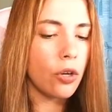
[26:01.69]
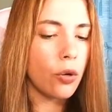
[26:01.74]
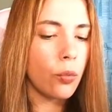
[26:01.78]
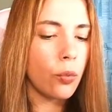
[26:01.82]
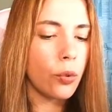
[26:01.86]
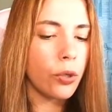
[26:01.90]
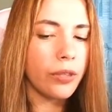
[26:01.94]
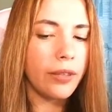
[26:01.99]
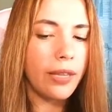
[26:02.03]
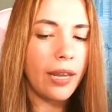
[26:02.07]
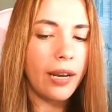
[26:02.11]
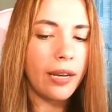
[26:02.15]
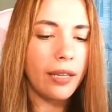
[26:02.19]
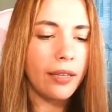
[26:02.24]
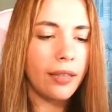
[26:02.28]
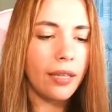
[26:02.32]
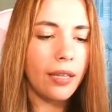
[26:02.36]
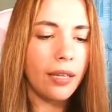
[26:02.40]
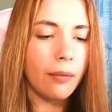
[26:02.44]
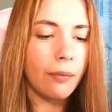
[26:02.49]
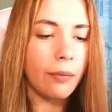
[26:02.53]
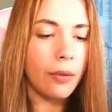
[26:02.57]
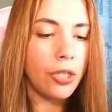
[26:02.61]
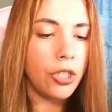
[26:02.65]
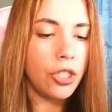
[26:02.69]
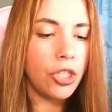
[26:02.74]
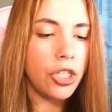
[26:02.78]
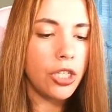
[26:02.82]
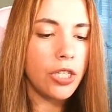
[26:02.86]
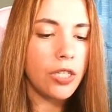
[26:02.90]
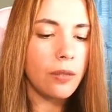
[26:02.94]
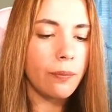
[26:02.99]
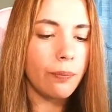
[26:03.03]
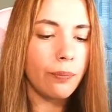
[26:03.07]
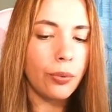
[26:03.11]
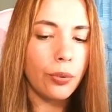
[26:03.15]
worth anything, but
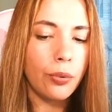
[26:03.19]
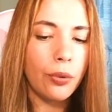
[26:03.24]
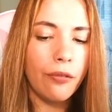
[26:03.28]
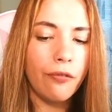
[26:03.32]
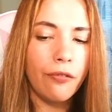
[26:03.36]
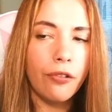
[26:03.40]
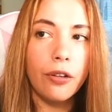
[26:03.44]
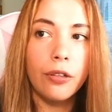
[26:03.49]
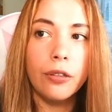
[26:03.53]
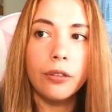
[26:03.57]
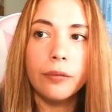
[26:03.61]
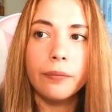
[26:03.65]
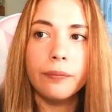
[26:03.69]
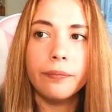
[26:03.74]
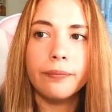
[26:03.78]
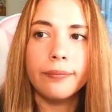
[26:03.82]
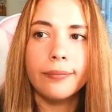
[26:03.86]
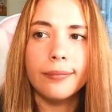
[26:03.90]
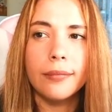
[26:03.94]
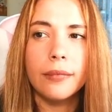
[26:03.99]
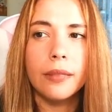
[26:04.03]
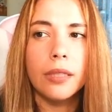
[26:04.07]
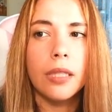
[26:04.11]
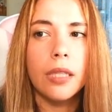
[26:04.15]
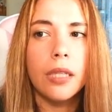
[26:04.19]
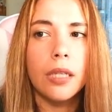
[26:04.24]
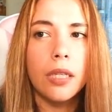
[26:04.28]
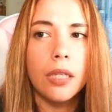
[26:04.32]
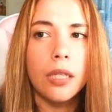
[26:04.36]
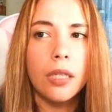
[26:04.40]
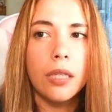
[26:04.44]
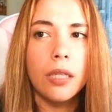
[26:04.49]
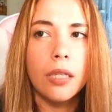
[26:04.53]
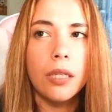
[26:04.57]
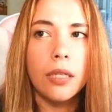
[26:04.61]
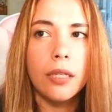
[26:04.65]
she's beautiful.
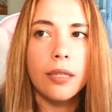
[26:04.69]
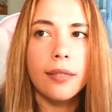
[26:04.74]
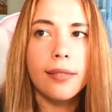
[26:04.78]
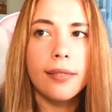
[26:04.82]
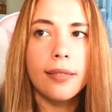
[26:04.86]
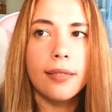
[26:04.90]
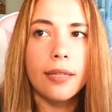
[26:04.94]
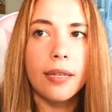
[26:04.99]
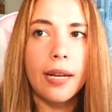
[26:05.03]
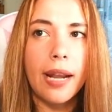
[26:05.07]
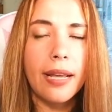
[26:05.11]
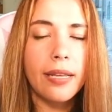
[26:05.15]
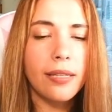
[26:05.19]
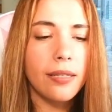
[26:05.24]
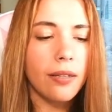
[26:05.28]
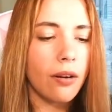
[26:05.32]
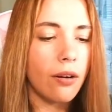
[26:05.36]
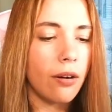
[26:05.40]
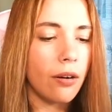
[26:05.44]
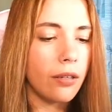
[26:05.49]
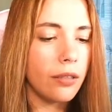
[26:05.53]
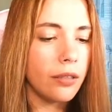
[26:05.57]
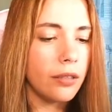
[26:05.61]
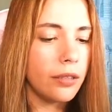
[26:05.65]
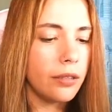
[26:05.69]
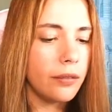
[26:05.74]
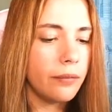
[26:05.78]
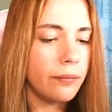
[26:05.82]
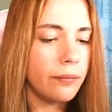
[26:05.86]
It's a nice card.